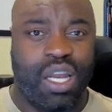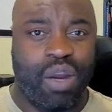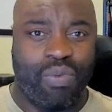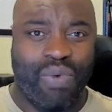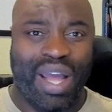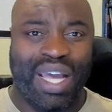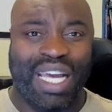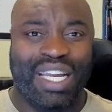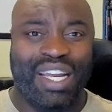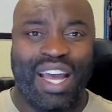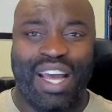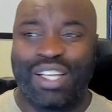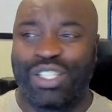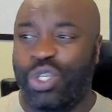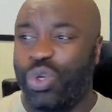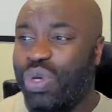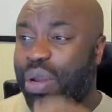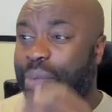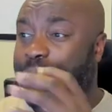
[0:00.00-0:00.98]
recognize,
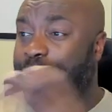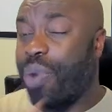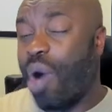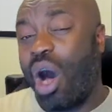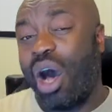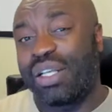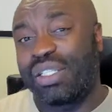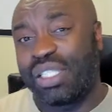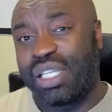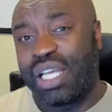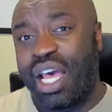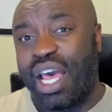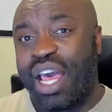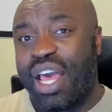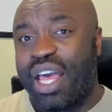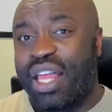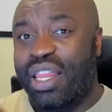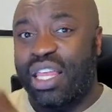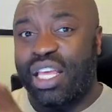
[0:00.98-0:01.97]
you can pause
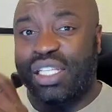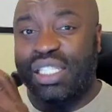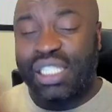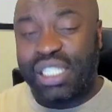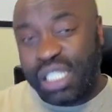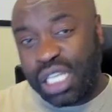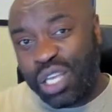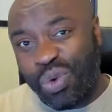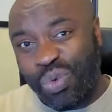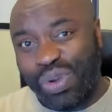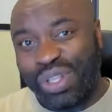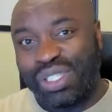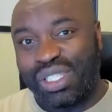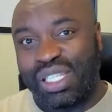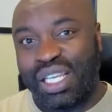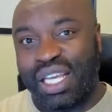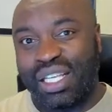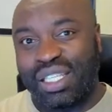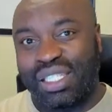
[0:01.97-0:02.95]
the
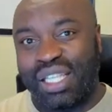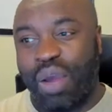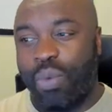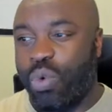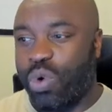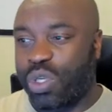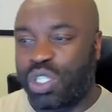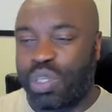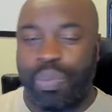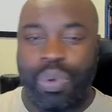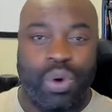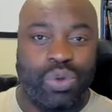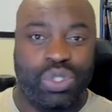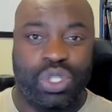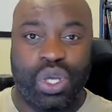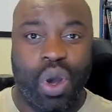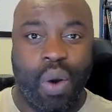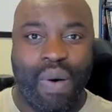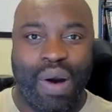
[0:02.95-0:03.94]
sequences that were supposed
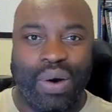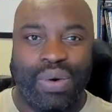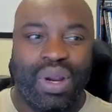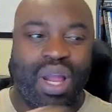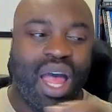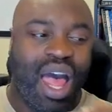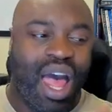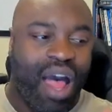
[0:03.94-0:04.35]
to go out